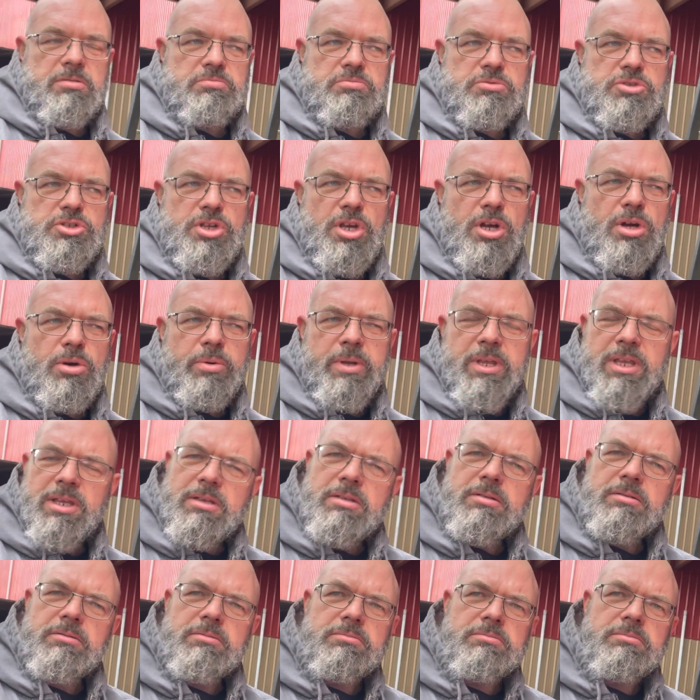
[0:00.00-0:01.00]

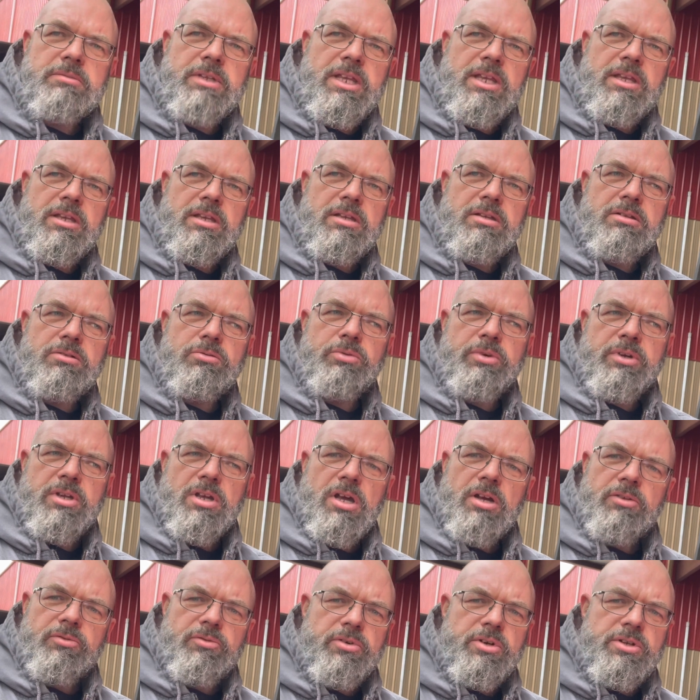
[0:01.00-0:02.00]
Towing and
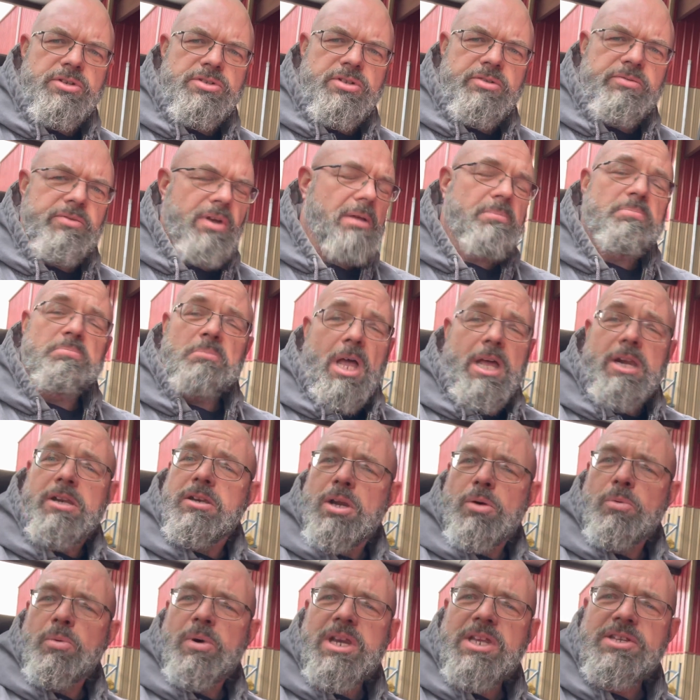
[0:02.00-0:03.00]
Recovery Service, I don't
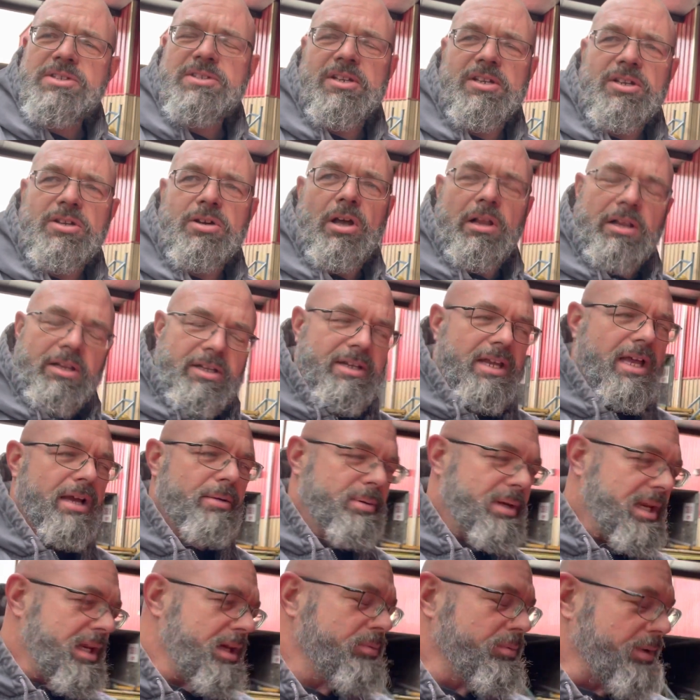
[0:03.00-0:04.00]
know what he's going to call it now,
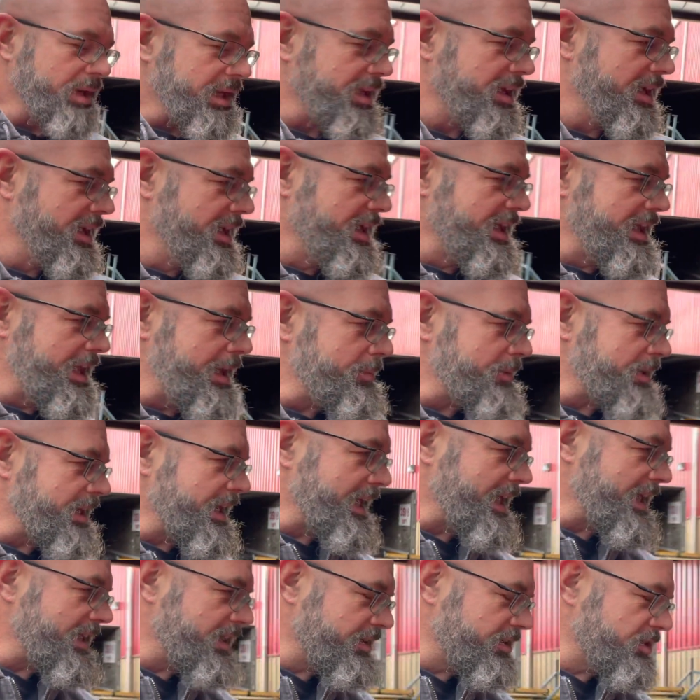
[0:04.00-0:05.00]
but anyway, him and I
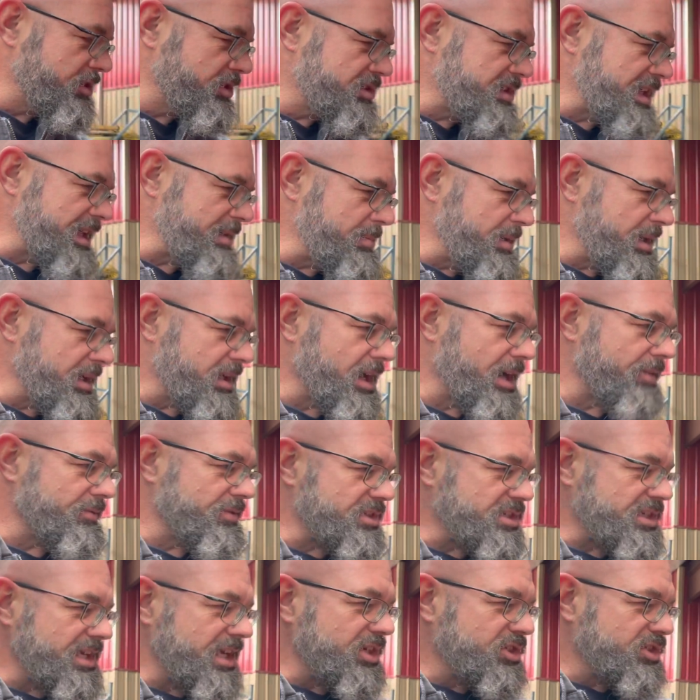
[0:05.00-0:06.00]
had a good 10-minute
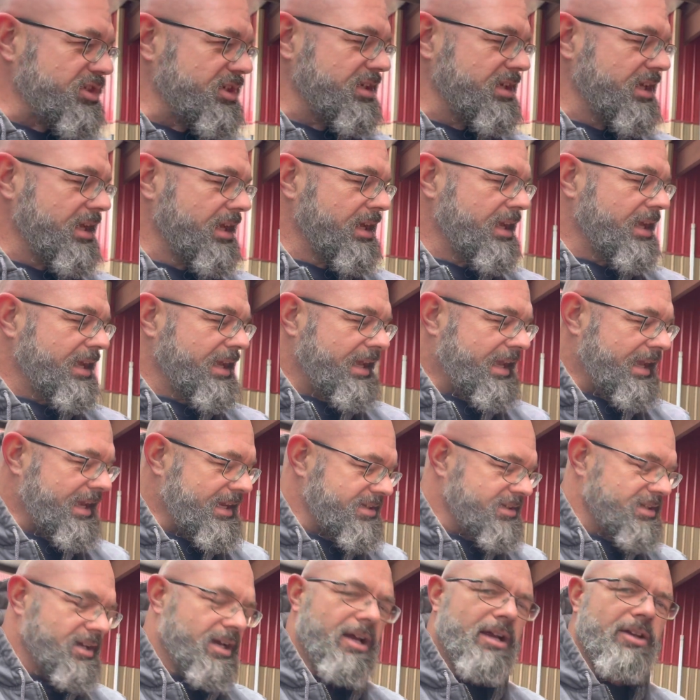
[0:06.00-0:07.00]
conversation,
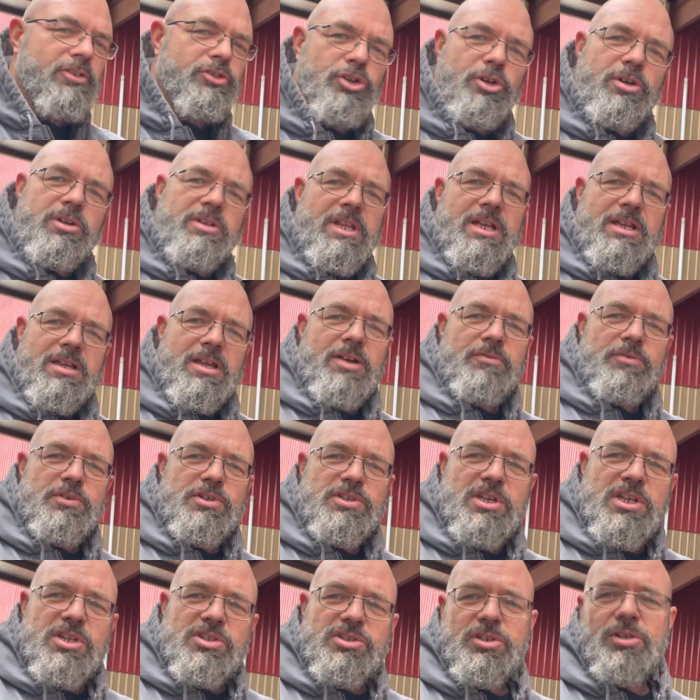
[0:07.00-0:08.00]
and during that
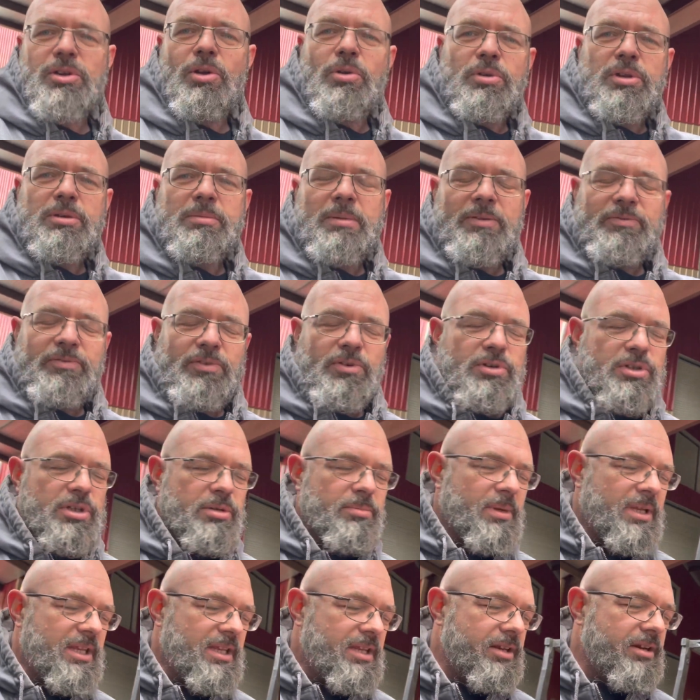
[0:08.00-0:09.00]
conversation, holding my phone to
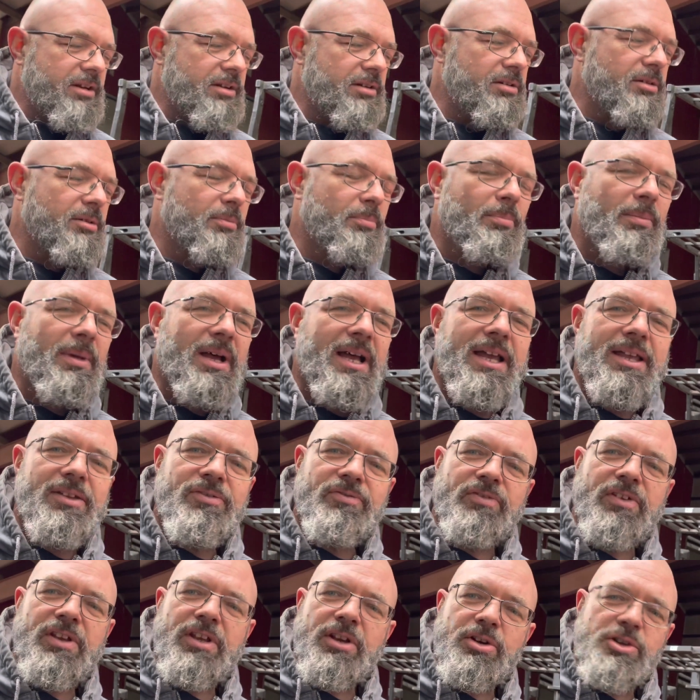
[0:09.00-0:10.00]
my ear, my
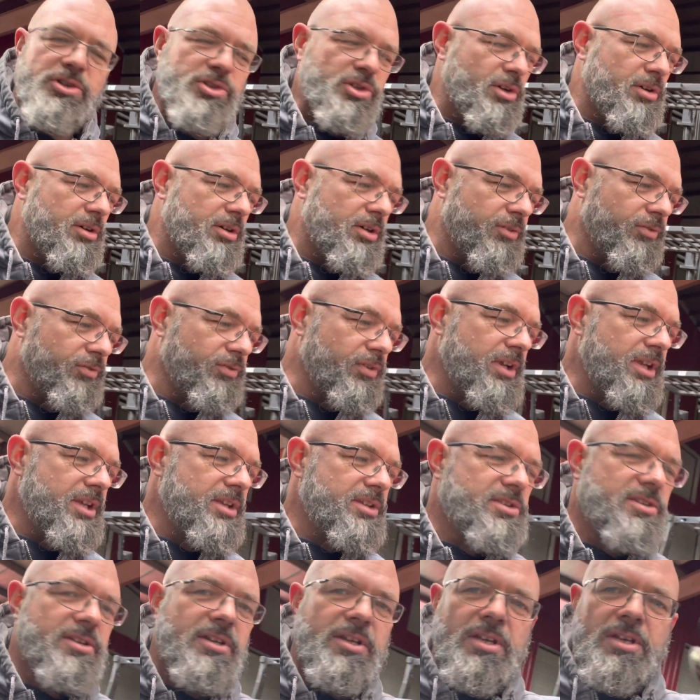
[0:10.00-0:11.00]
fingers started to
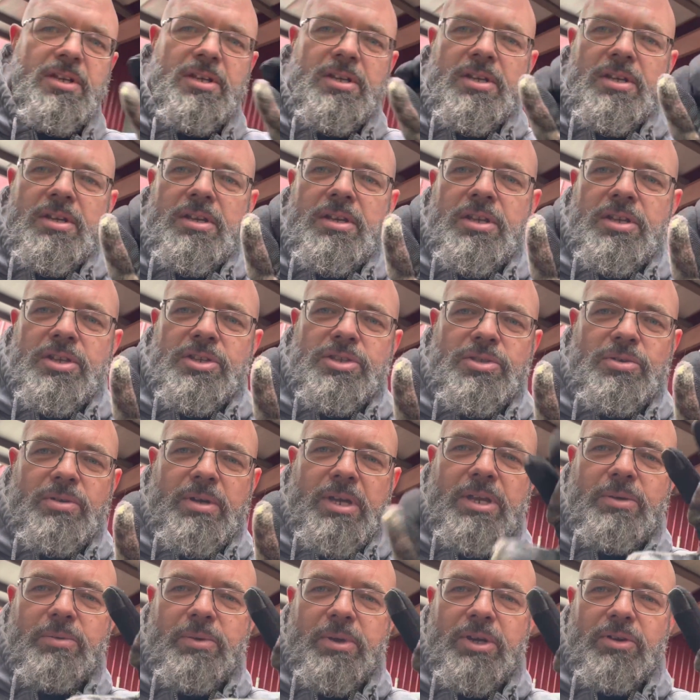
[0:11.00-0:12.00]
freeze. So
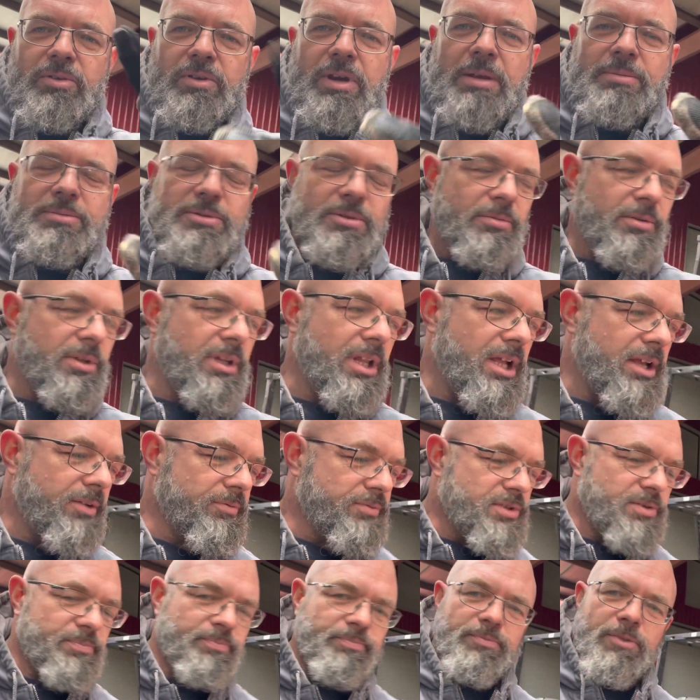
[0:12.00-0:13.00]
I went and grabbed some
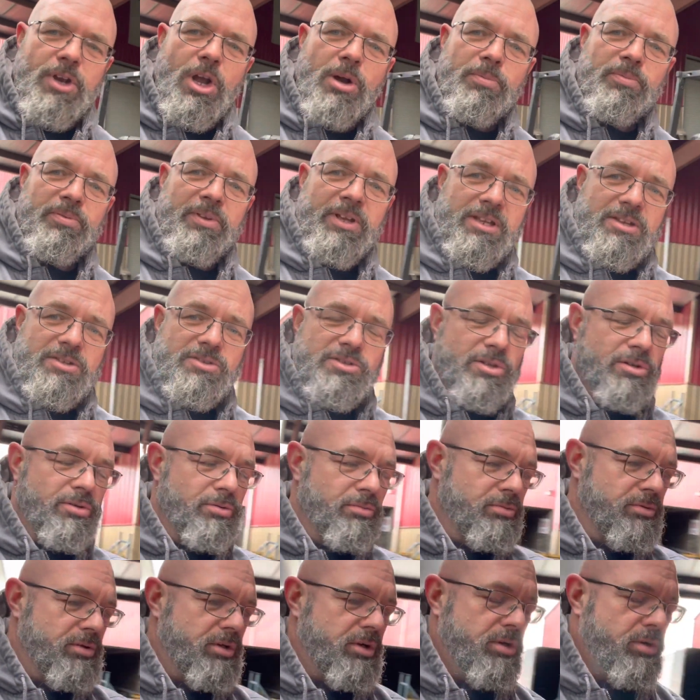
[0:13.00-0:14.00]
gloves. Hopefully I can still
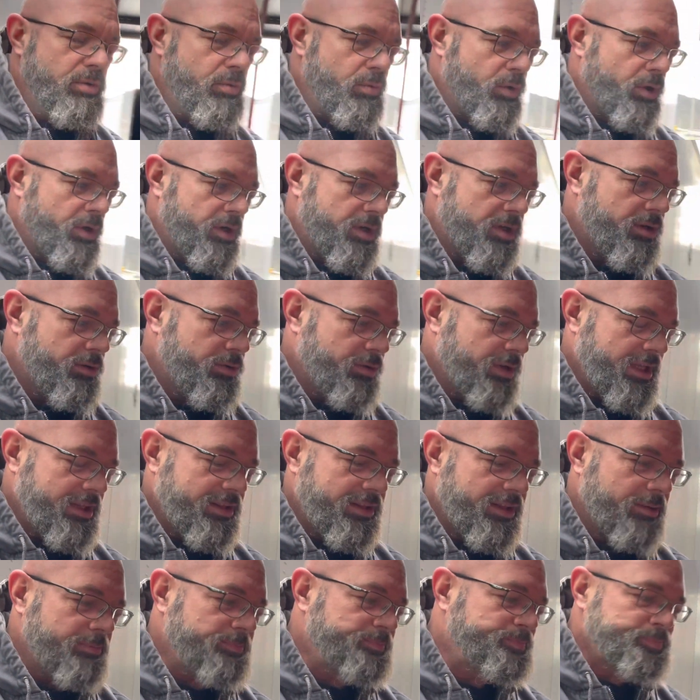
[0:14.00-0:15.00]
work in
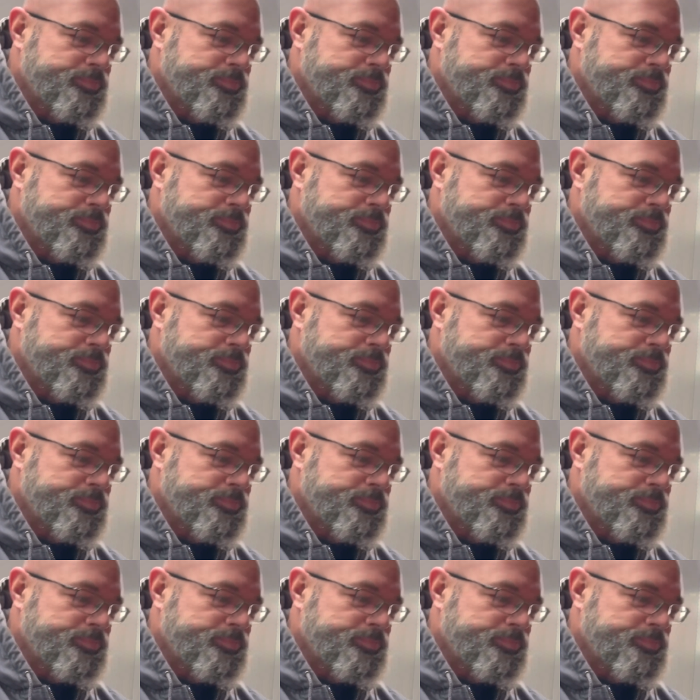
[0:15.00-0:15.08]
them.